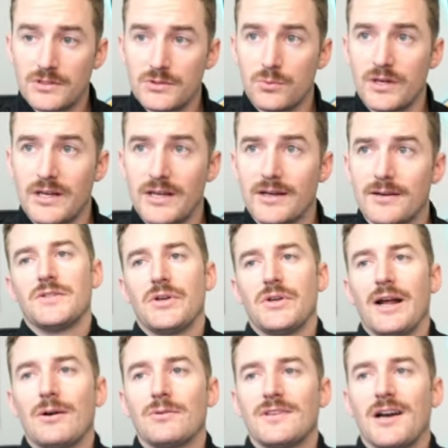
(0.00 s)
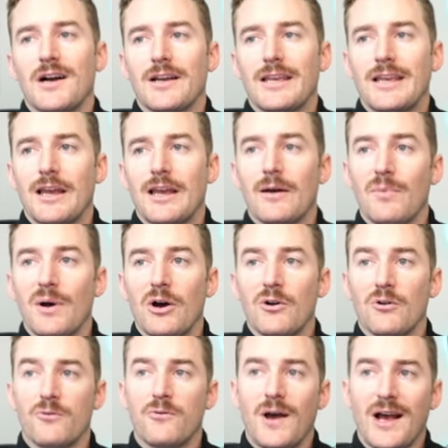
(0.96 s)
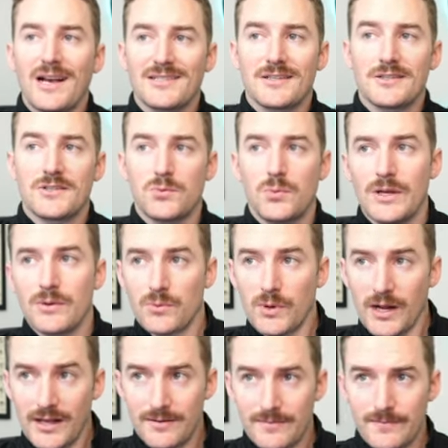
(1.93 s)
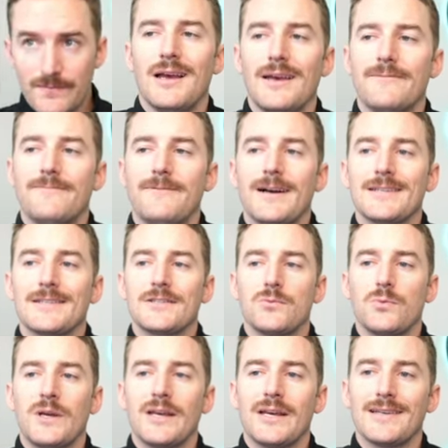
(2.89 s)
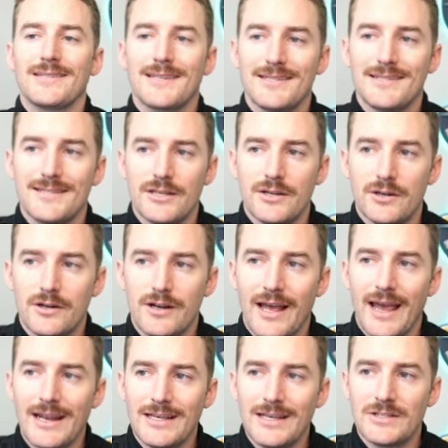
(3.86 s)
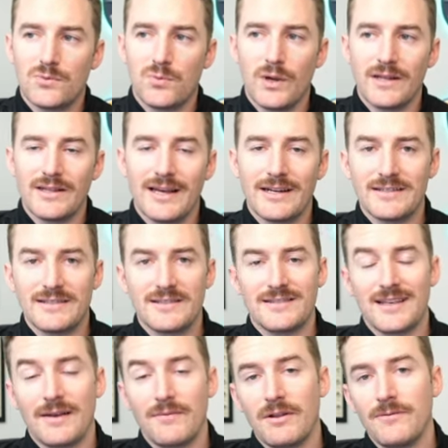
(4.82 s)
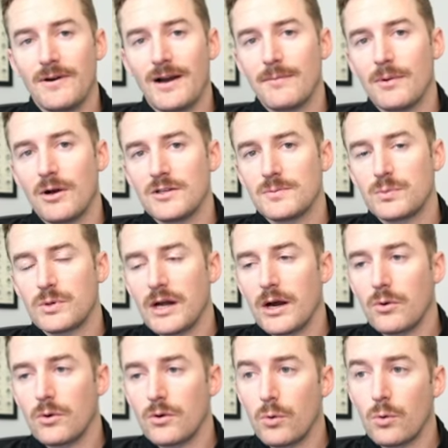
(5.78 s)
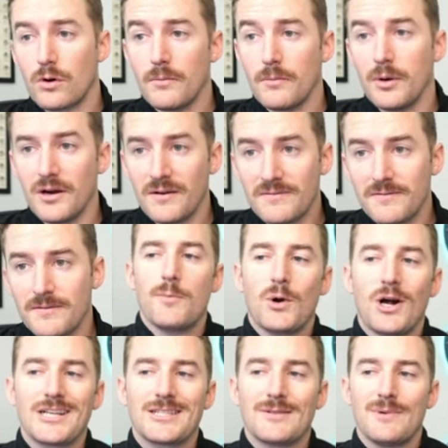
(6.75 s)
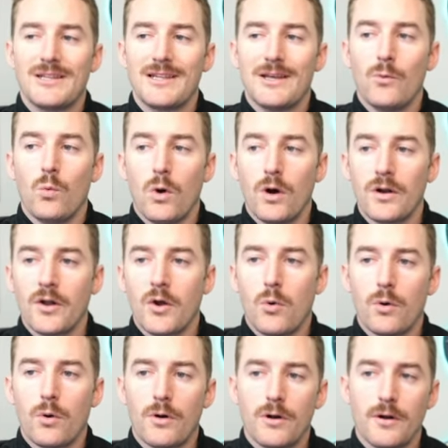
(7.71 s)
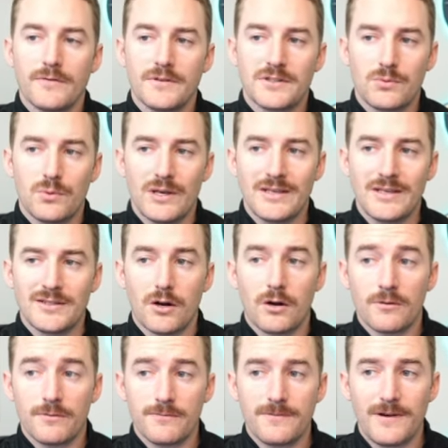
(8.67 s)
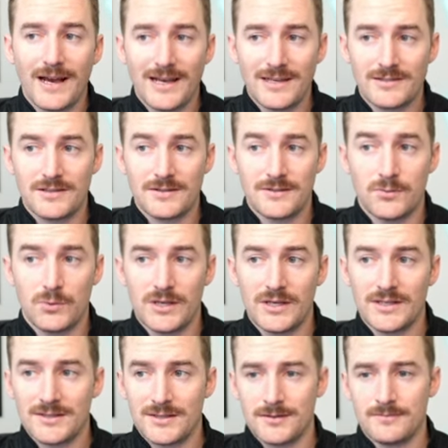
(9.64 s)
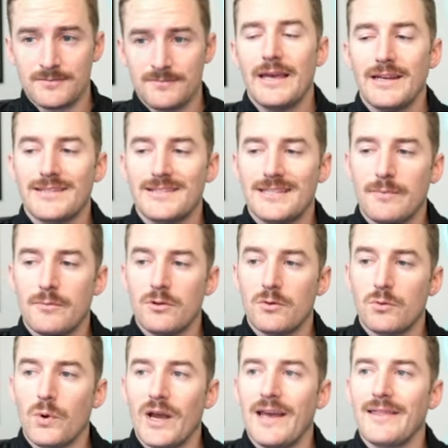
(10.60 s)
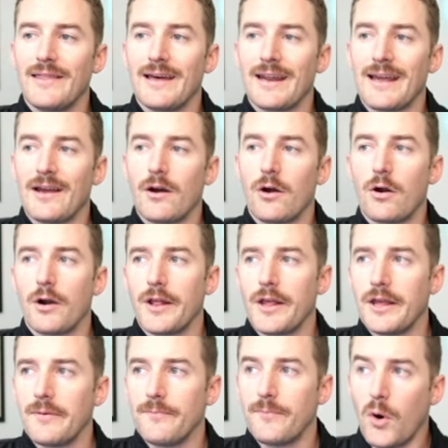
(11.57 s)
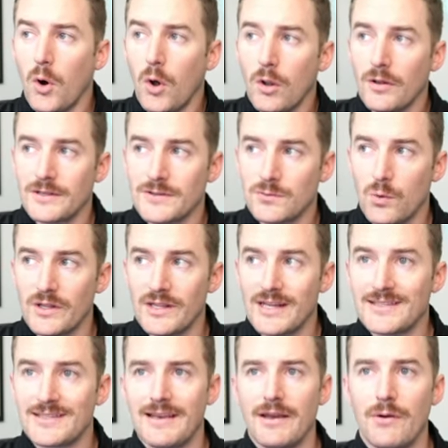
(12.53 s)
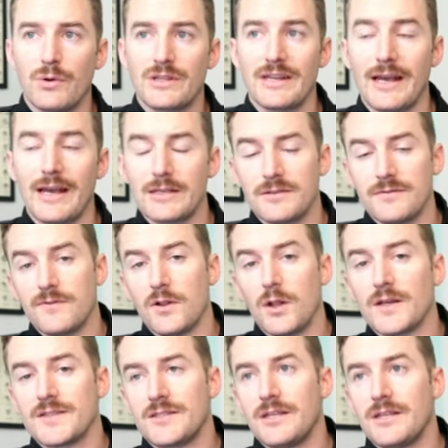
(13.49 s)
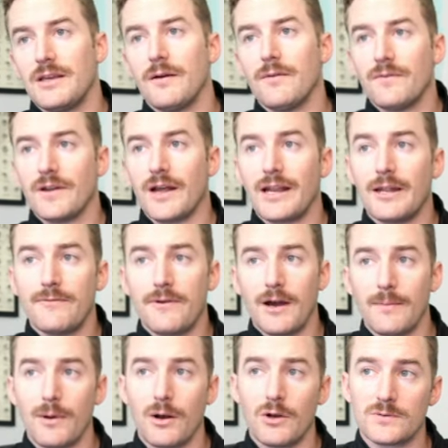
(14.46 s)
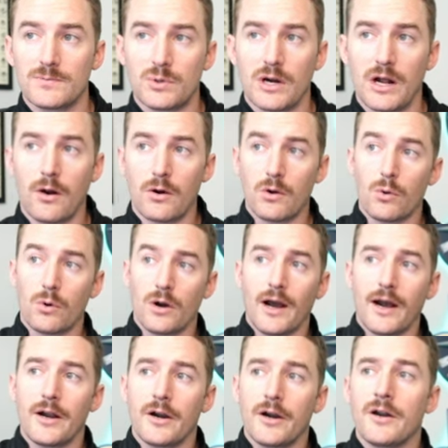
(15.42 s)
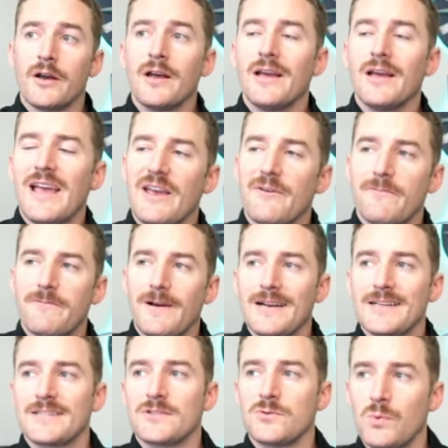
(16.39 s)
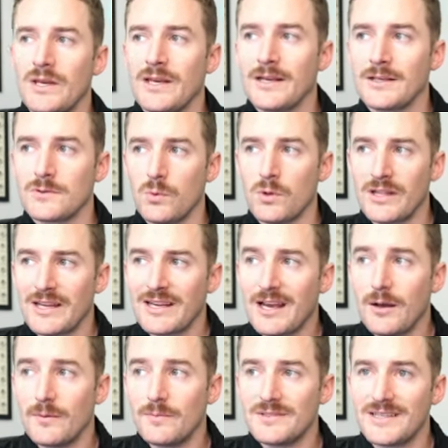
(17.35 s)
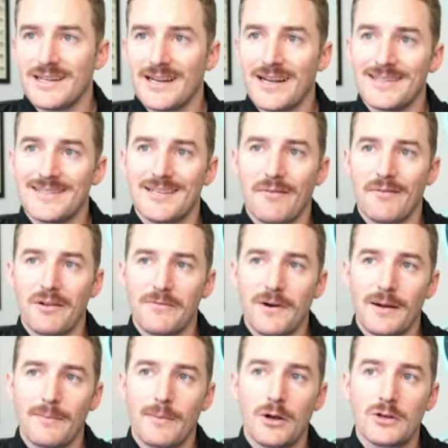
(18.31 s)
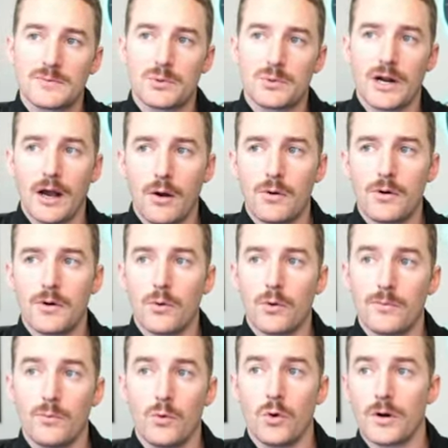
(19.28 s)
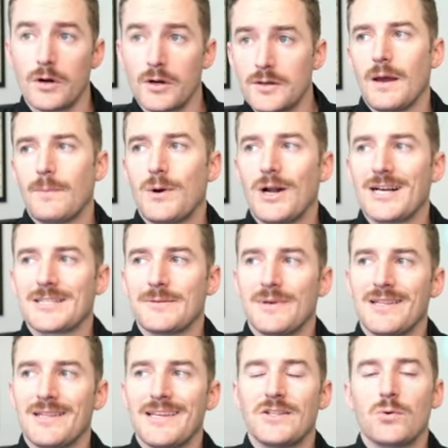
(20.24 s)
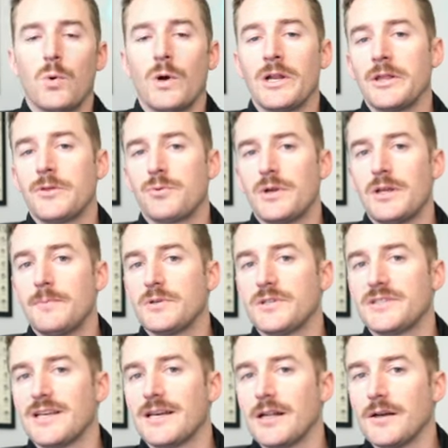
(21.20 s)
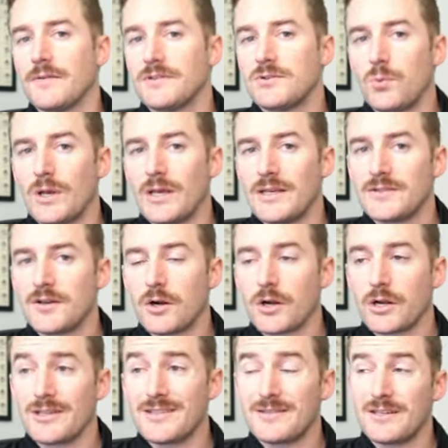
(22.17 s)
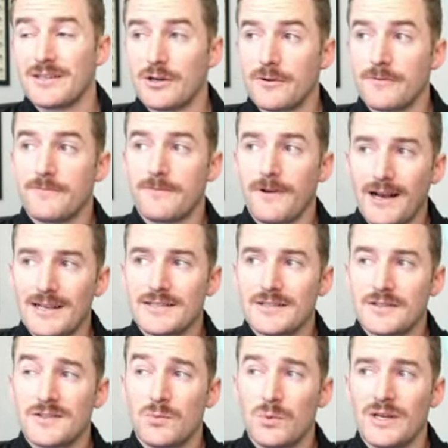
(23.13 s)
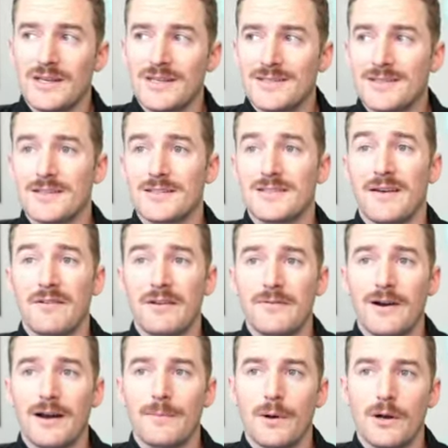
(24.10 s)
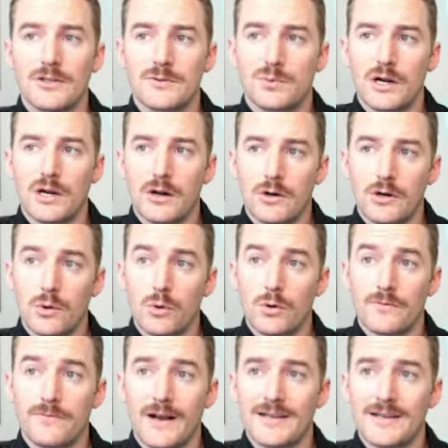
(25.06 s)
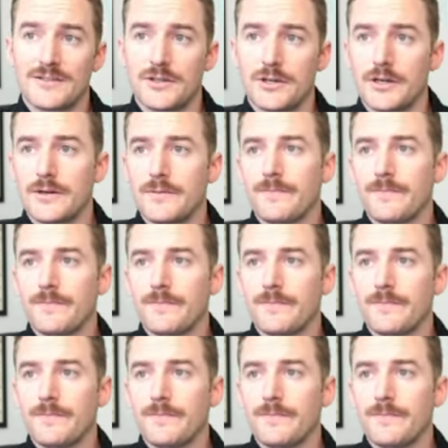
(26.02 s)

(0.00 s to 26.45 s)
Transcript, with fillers: swing. So now talking about fast swing rate. A fast swing is considered any swing that is 75 miles per hour or above. Approximately one quarter of swings are fast swings. In a similar way that a hard hit ball is one that's hit with an exit velocity of 95 miles per hour or higher, a fast swing is one that comes in at 75 miles per hour or more. Approximately 23% of swings are considered fast swings, 75 miles per hour or faster.